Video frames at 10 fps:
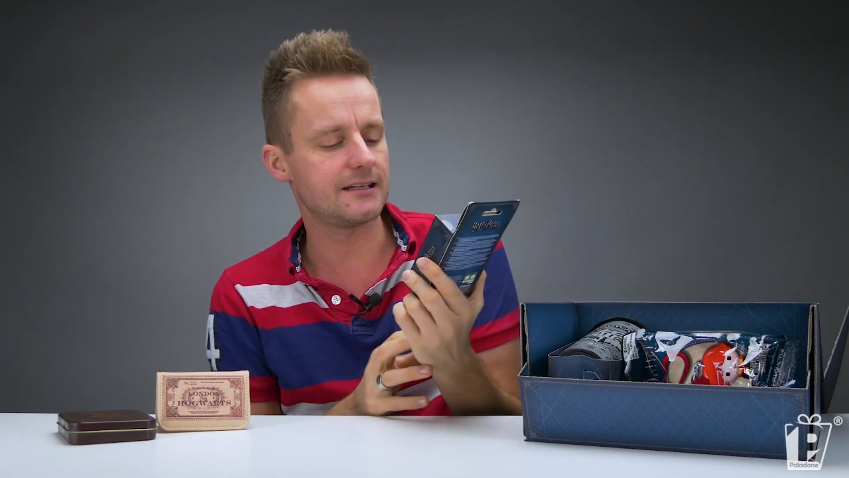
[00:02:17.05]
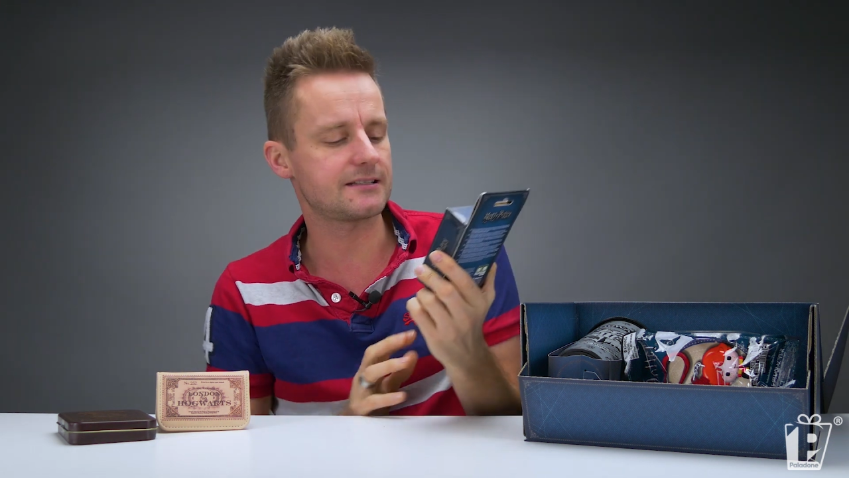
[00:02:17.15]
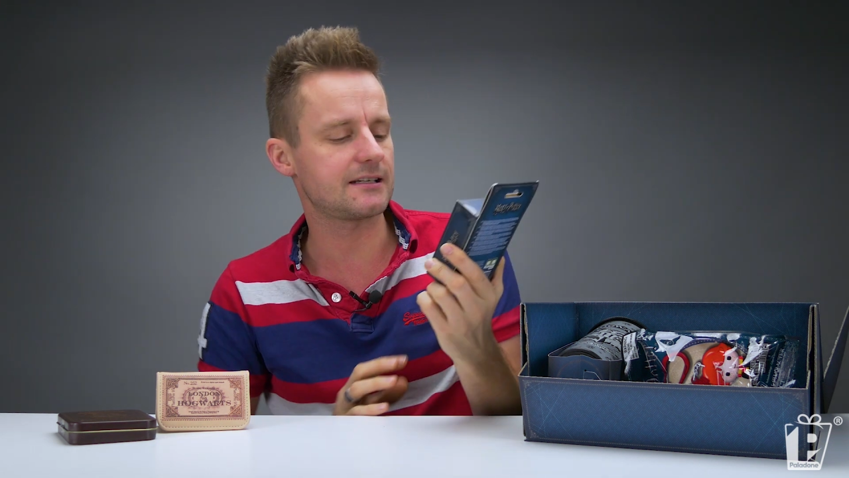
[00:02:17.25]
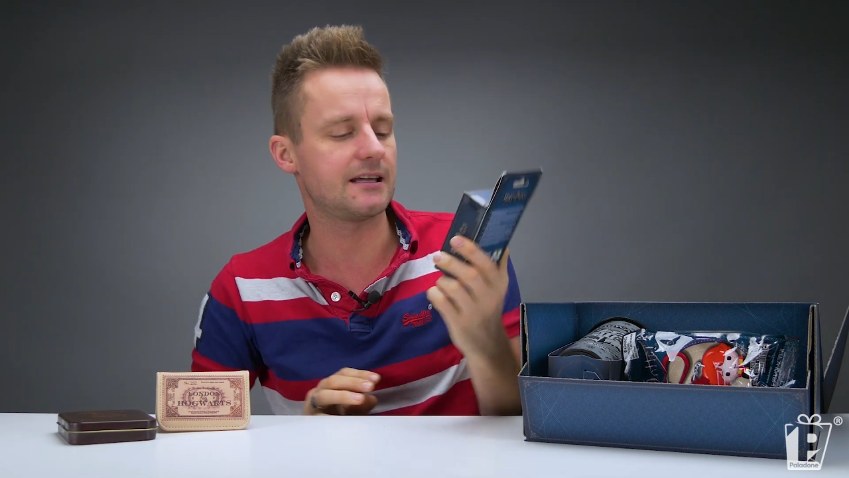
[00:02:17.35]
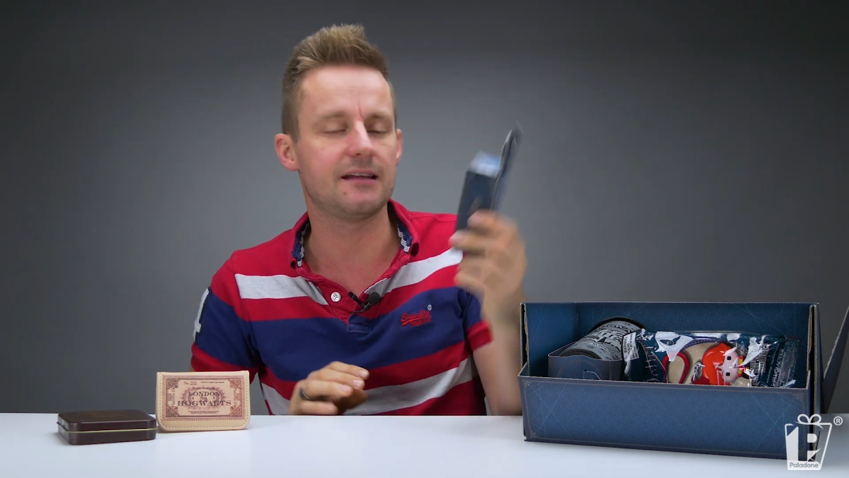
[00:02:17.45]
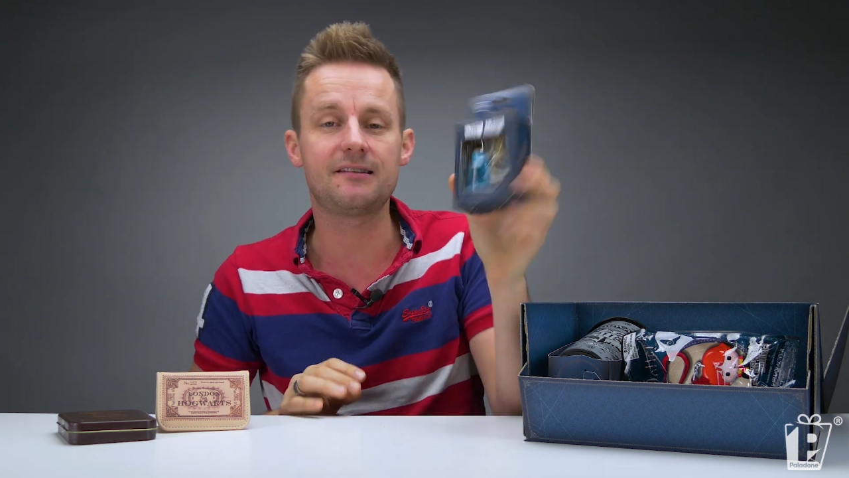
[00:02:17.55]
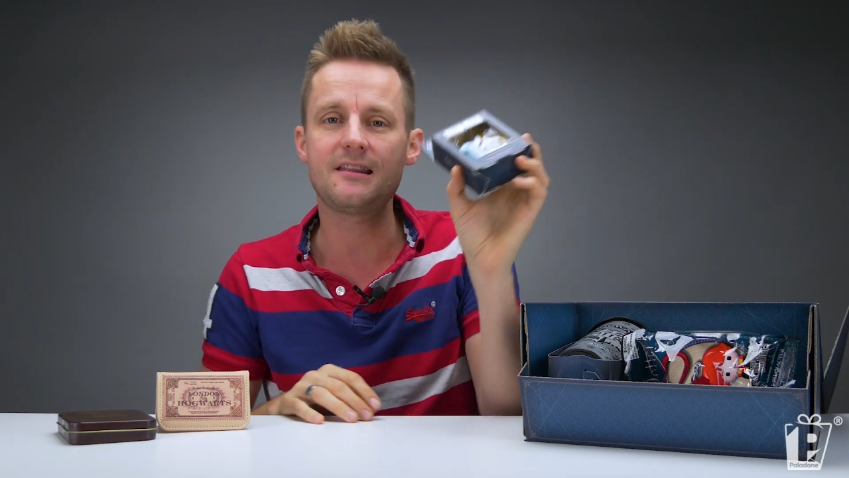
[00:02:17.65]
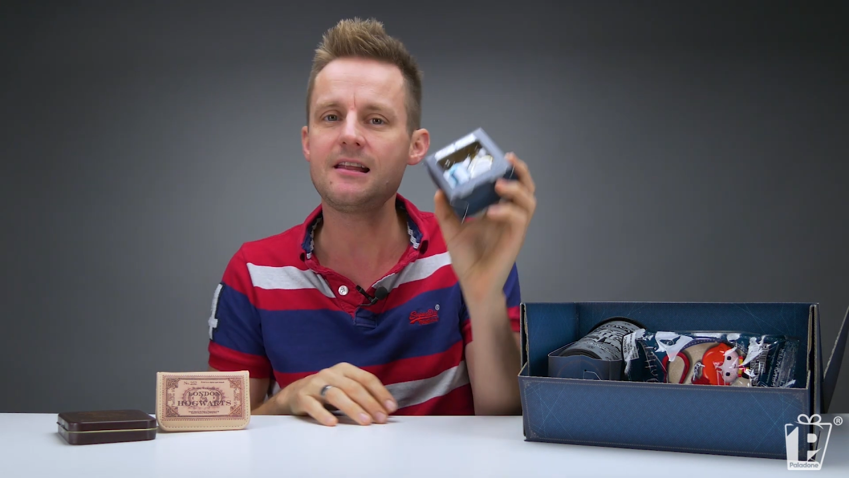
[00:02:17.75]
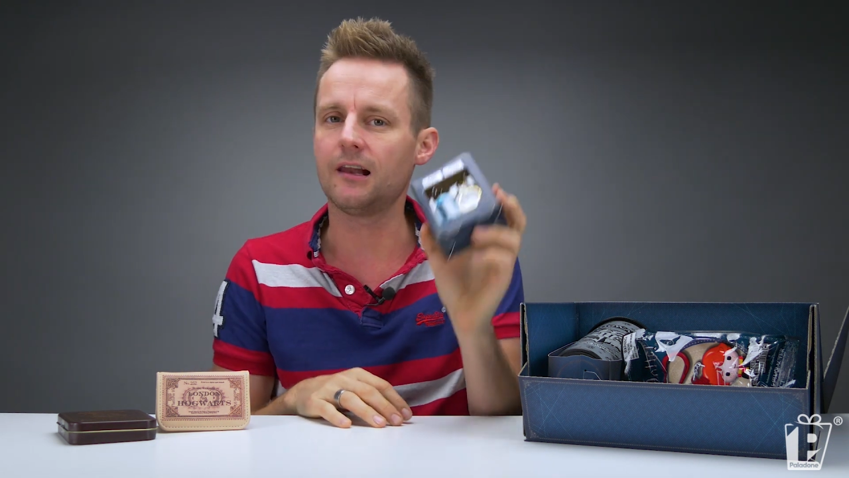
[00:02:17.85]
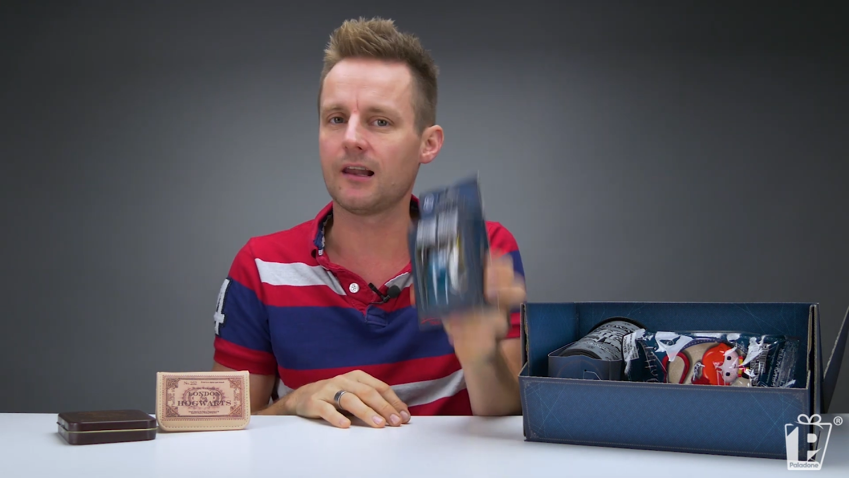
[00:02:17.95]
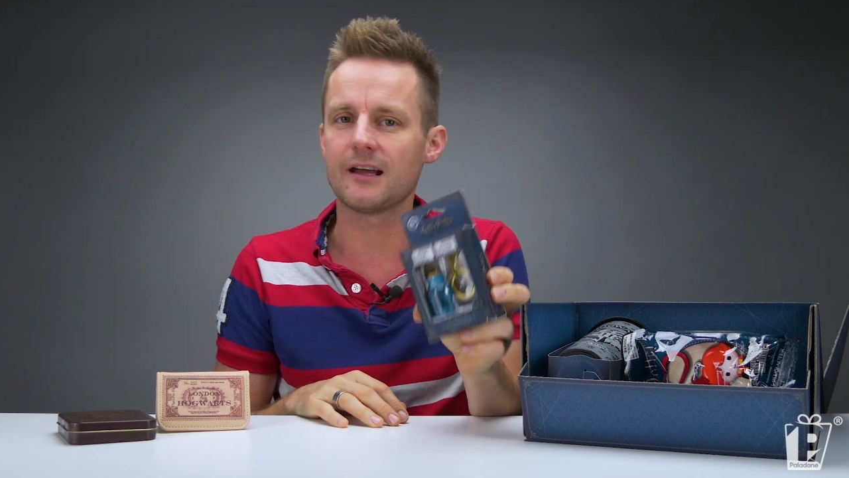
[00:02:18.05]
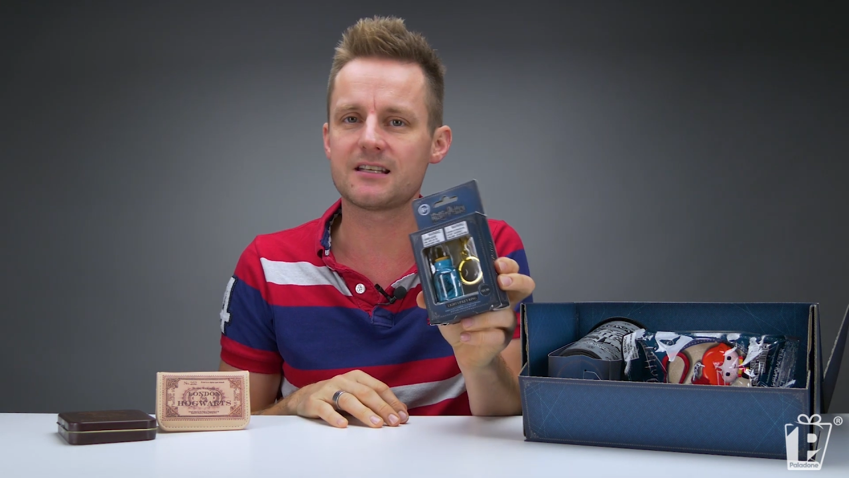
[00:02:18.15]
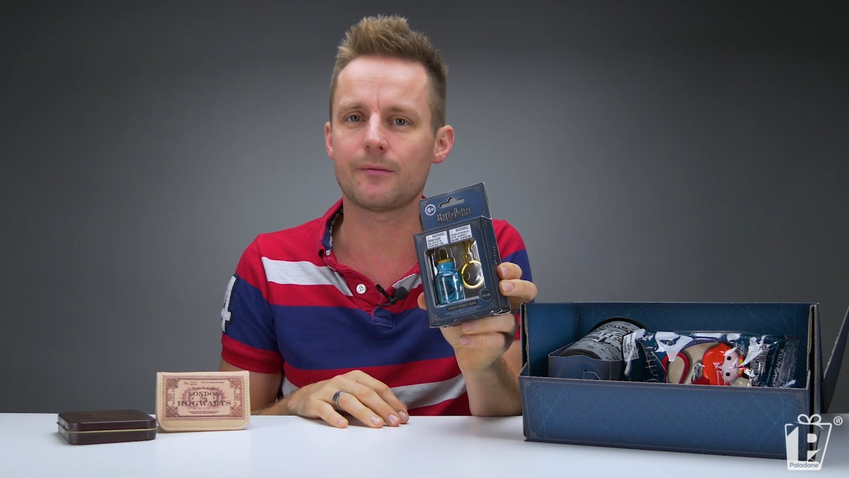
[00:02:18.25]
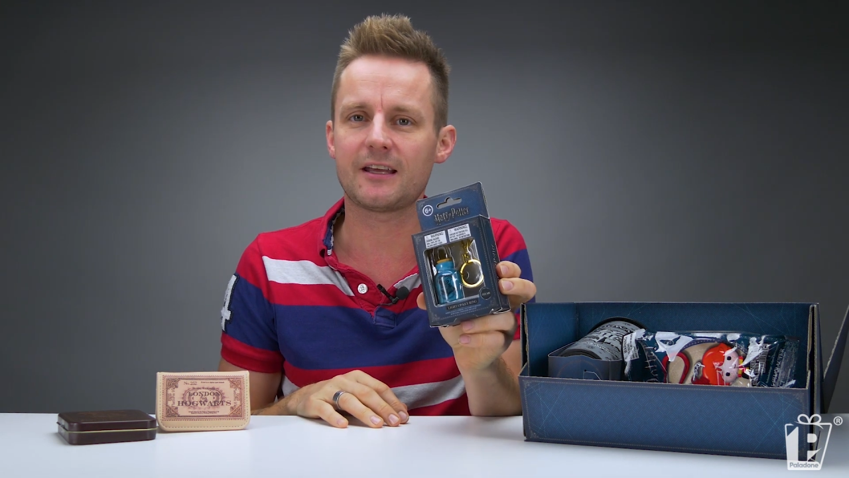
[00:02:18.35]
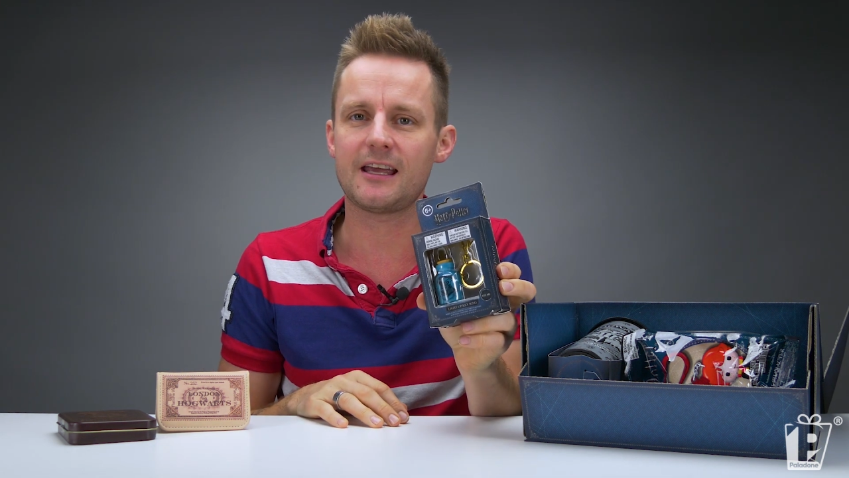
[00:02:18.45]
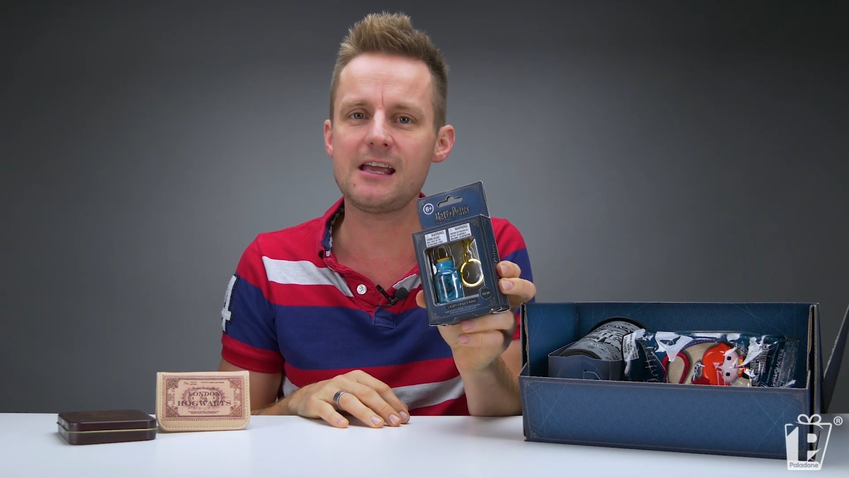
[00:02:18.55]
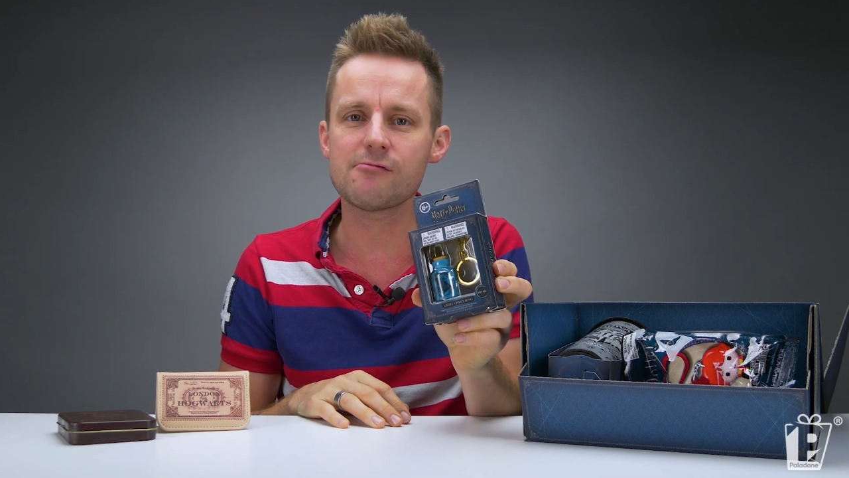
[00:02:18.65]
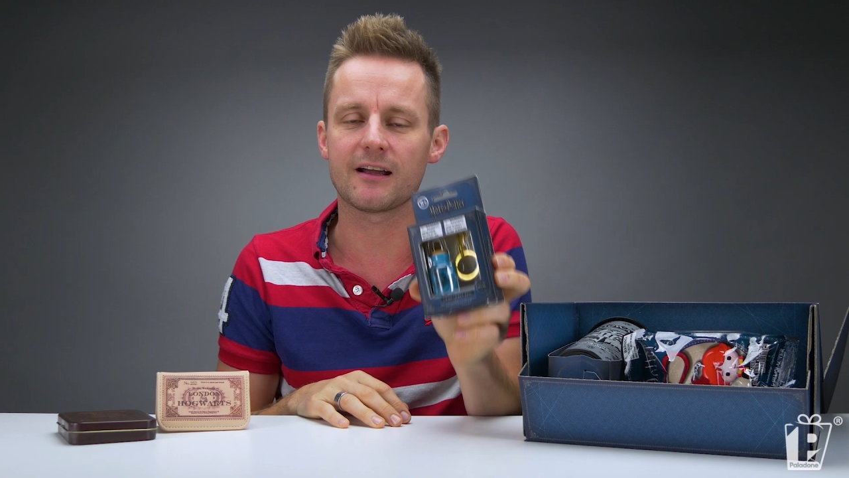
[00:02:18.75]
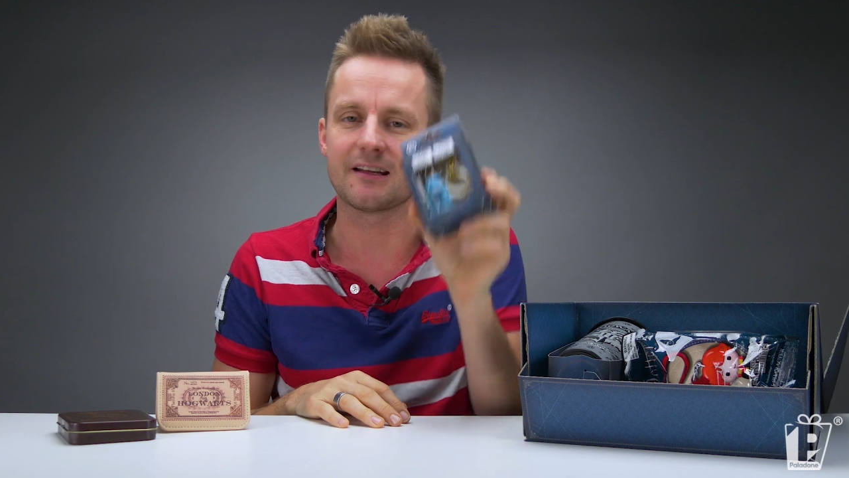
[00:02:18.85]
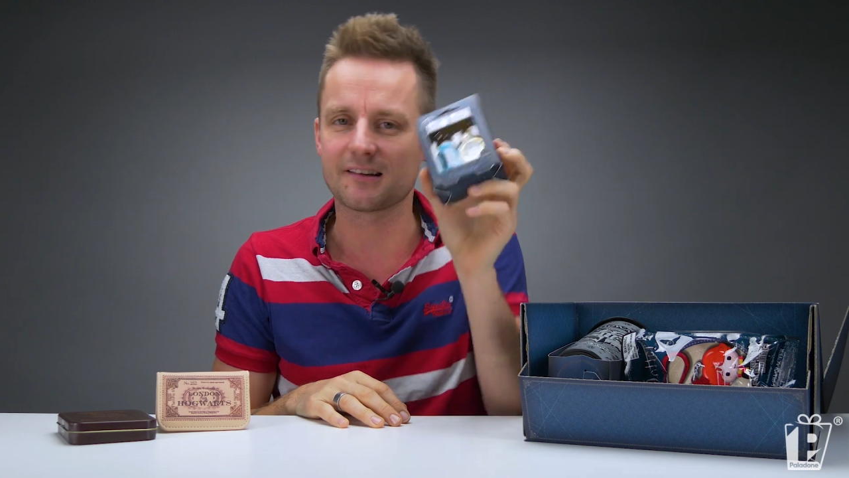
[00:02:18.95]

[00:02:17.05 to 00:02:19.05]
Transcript: It is the light up key ring.